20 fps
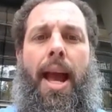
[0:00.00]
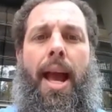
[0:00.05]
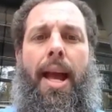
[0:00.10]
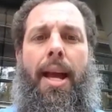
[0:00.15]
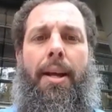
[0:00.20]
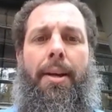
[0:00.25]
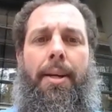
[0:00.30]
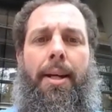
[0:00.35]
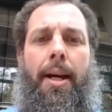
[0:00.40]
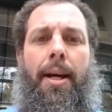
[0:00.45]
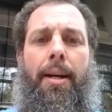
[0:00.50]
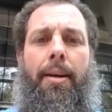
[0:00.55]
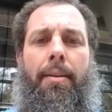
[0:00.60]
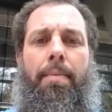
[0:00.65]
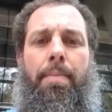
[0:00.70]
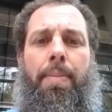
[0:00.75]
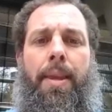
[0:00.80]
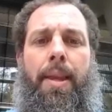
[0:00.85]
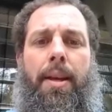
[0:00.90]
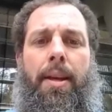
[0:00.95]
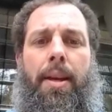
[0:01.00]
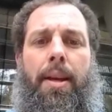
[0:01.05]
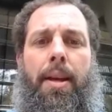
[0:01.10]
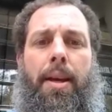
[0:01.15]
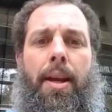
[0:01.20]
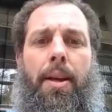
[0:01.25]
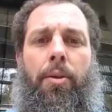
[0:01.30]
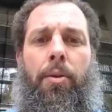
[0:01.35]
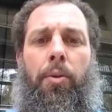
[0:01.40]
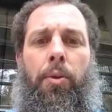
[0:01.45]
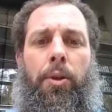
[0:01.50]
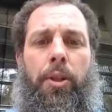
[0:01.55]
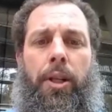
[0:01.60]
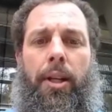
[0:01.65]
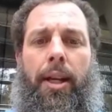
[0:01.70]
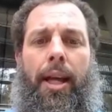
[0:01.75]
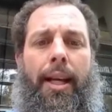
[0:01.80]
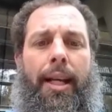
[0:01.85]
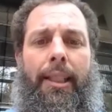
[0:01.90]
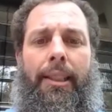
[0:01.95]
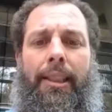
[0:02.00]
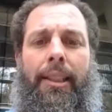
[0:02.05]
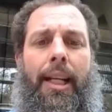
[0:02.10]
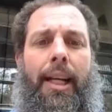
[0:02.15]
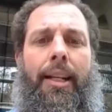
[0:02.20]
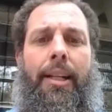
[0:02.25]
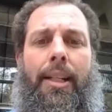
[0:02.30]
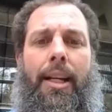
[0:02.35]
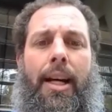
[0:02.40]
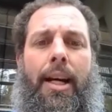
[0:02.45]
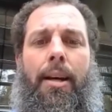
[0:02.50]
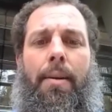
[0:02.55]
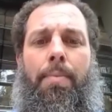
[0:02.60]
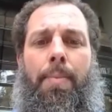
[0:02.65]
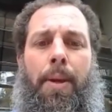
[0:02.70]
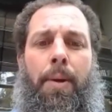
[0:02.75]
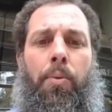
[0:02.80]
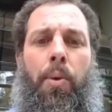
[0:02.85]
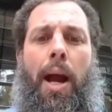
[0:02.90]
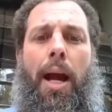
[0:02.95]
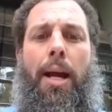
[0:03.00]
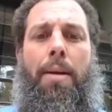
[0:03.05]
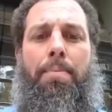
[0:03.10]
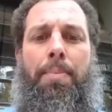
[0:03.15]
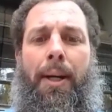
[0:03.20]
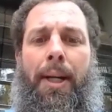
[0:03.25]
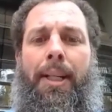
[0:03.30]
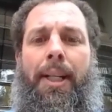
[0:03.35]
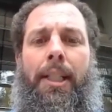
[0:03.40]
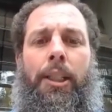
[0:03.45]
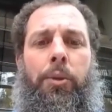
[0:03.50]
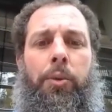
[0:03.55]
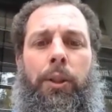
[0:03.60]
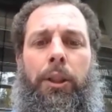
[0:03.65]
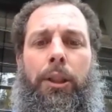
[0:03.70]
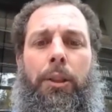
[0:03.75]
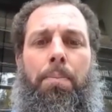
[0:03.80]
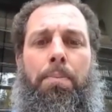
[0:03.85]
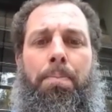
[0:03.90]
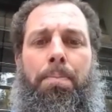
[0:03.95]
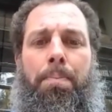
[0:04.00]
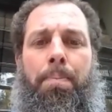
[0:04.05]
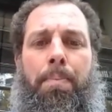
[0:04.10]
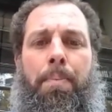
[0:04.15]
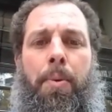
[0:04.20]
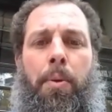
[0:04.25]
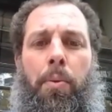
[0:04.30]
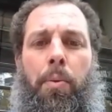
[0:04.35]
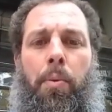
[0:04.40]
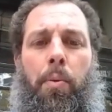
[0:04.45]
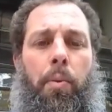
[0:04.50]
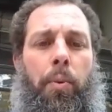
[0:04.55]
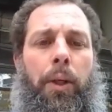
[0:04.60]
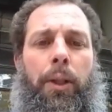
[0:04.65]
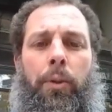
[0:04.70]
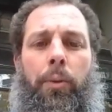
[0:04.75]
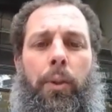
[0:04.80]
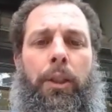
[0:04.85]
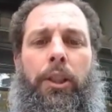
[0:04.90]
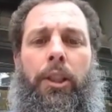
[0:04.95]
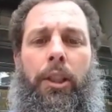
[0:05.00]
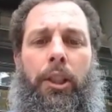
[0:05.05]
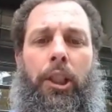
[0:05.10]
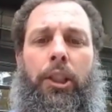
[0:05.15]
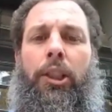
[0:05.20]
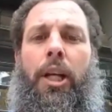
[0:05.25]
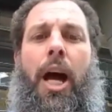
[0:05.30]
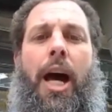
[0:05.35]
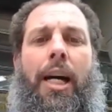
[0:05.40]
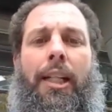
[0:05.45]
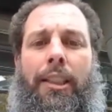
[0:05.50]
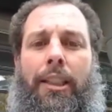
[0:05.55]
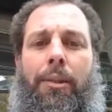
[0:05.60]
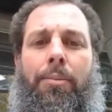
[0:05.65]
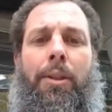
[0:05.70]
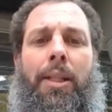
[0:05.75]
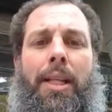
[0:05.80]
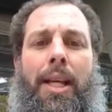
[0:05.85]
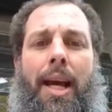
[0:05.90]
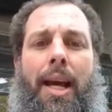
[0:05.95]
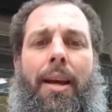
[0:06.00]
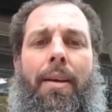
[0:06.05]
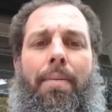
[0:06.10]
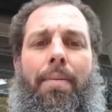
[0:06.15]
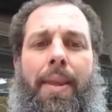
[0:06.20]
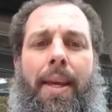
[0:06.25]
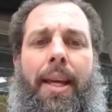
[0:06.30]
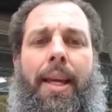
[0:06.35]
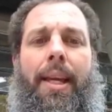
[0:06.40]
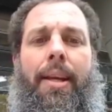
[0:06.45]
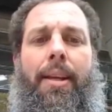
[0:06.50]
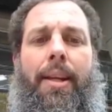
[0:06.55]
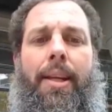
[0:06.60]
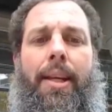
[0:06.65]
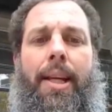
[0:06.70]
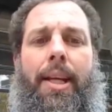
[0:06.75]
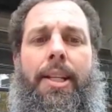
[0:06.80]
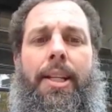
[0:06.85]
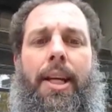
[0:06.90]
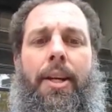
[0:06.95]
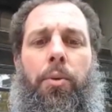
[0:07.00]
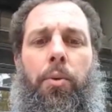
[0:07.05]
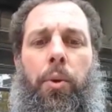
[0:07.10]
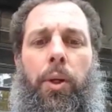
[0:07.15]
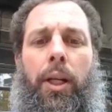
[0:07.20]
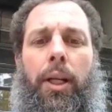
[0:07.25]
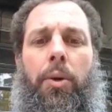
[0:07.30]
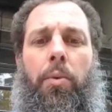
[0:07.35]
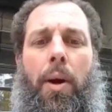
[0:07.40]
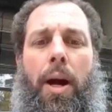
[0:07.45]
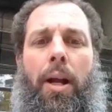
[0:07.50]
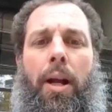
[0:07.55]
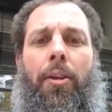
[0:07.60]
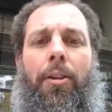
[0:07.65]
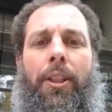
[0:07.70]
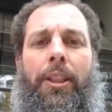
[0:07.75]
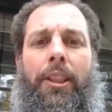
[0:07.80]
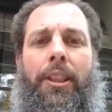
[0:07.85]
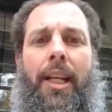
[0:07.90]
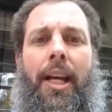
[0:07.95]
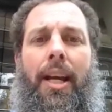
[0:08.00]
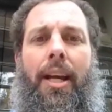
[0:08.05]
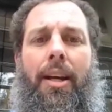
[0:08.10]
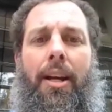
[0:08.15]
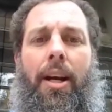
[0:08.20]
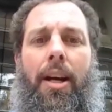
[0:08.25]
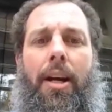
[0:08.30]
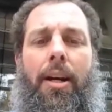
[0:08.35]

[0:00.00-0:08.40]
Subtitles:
And like I said, Ryan Bundy's was just awesome today. He did really well on the stand,